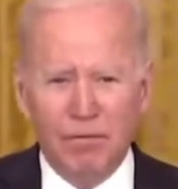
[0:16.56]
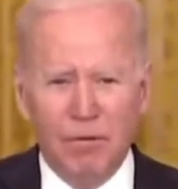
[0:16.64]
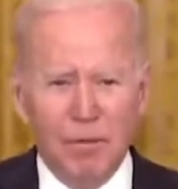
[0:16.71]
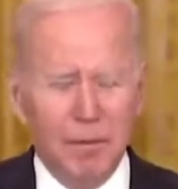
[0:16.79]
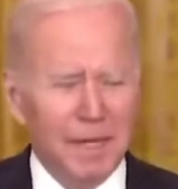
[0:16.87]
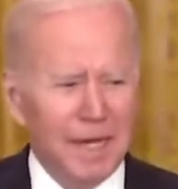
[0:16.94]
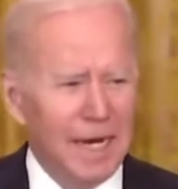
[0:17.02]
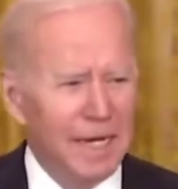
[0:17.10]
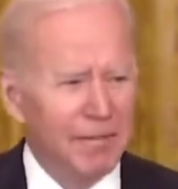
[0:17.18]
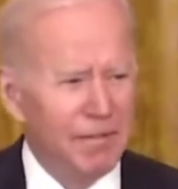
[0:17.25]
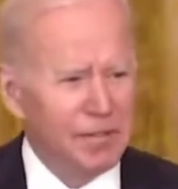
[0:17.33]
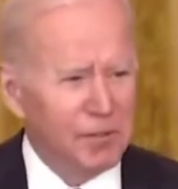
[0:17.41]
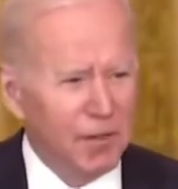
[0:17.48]
From the beginning
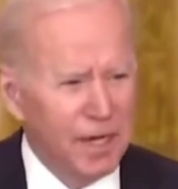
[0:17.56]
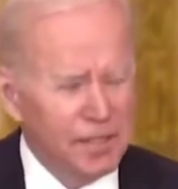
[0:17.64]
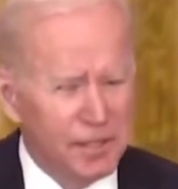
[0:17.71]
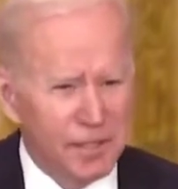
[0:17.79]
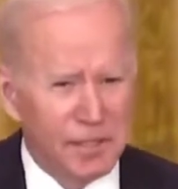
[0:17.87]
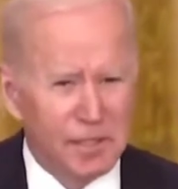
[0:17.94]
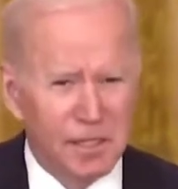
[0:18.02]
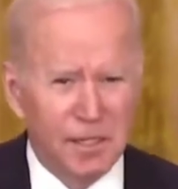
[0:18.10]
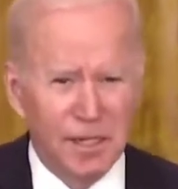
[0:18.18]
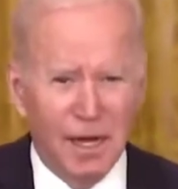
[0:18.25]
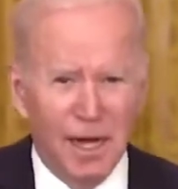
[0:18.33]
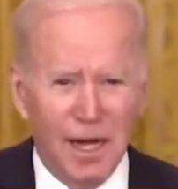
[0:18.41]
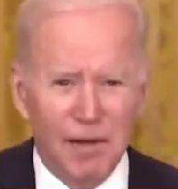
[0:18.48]
of this crisis,
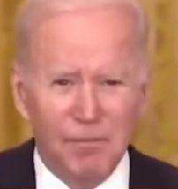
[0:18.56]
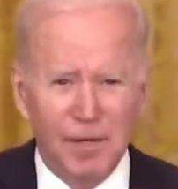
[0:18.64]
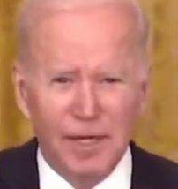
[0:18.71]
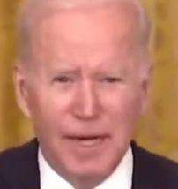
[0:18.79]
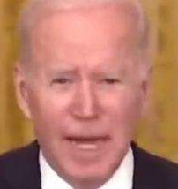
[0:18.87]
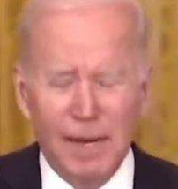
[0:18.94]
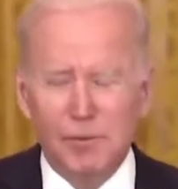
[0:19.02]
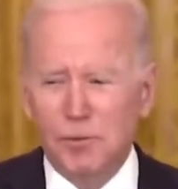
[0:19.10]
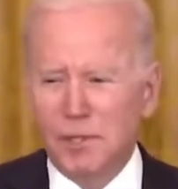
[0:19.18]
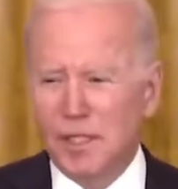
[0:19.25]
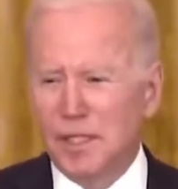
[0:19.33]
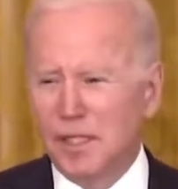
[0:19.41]
I have been absolutely